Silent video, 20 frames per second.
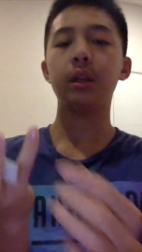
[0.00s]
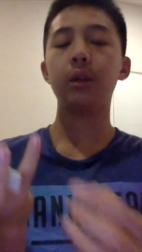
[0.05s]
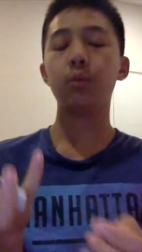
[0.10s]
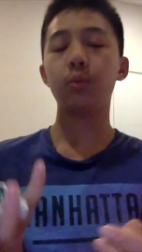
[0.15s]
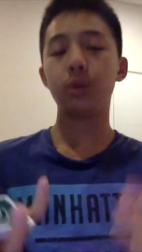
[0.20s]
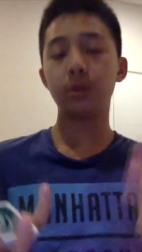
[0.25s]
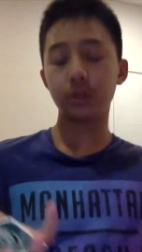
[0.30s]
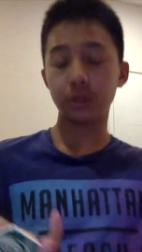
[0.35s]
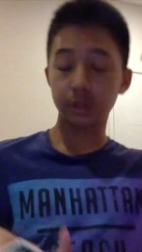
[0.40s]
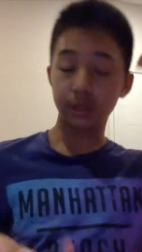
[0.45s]

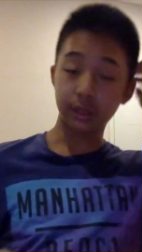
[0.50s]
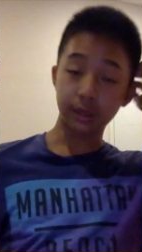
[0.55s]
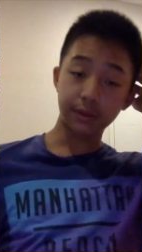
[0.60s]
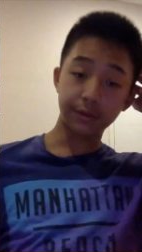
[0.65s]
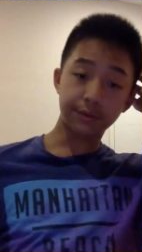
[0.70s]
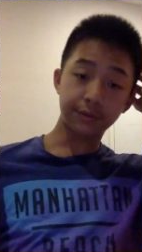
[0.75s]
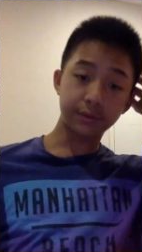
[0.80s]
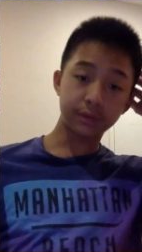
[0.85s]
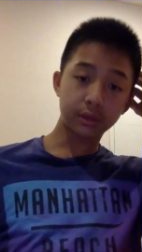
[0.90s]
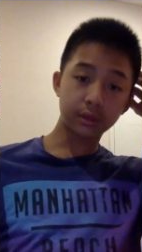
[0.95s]
which
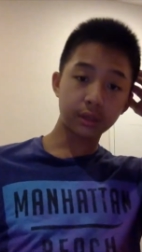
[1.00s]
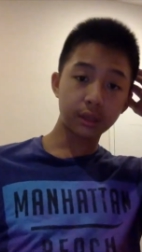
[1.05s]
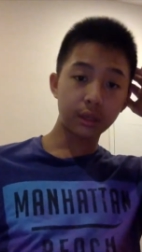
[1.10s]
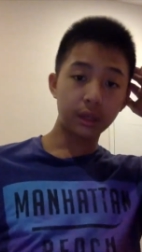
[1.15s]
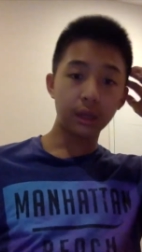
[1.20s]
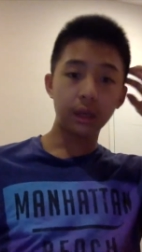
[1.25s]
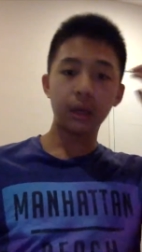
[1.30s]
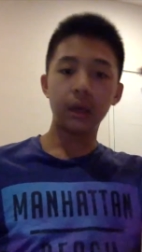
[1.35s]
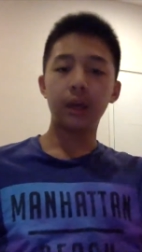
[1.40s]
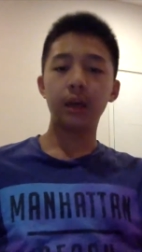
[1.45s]
gives
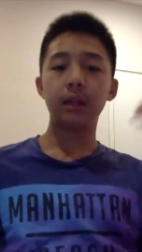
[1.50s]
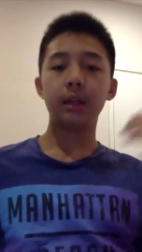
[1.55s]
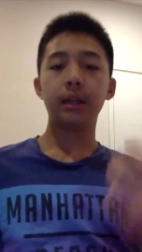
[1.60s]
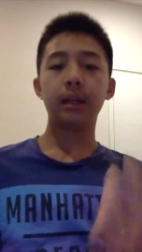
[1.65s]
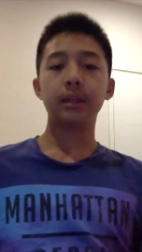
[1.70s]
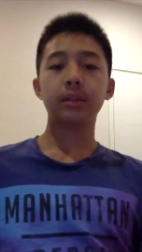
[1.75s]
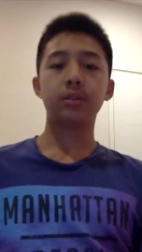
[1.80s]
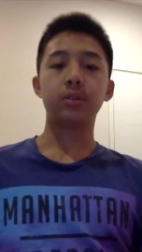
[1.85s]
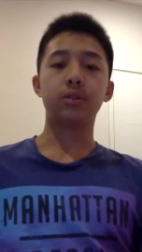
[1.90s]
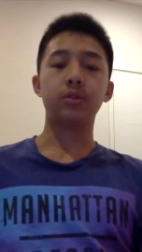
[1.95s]

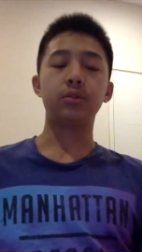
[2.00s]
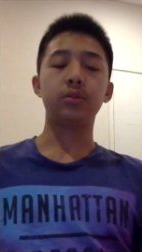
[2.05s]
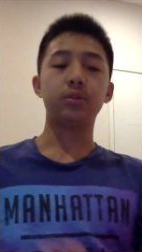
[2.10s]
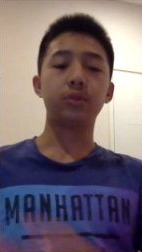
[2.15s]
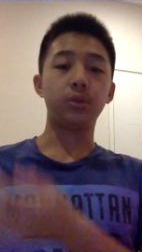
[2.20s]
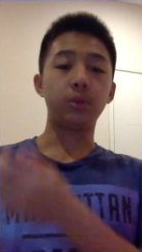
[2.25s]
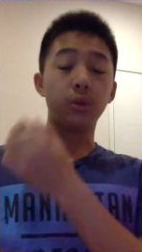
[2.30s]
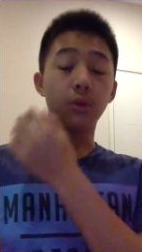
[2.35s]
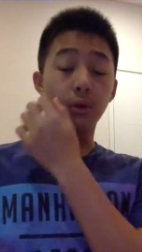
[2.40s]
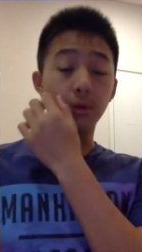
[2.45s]
less
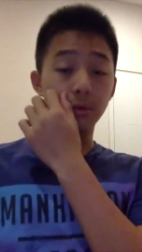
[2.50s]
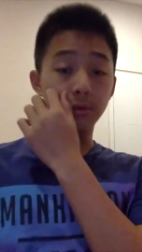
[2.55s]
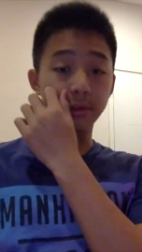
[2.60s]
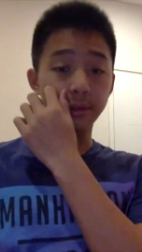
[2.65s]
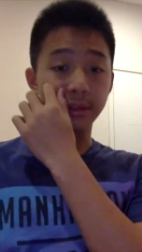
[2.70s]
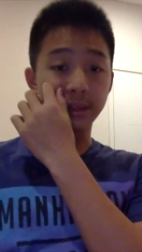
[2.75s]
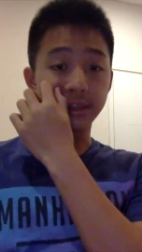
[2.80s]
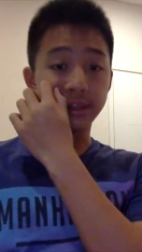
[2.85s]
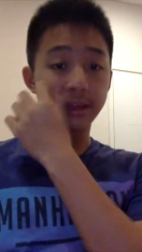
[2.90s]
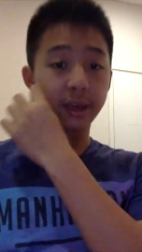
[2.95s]
control over
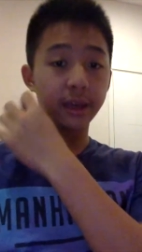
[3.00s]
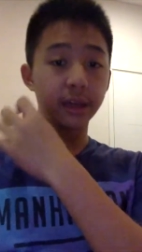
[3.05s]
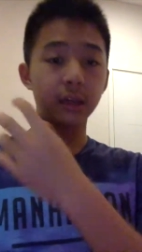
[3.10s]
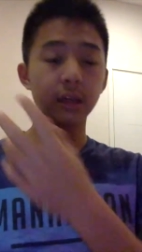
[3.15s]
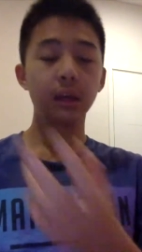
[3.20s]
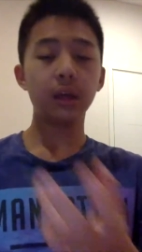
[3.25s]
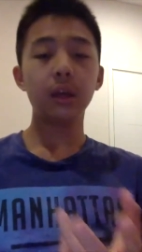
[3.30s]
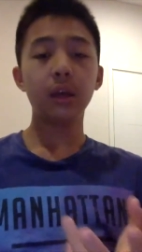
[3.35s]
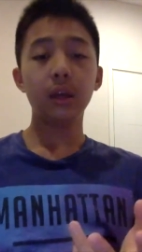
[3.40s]
the deck,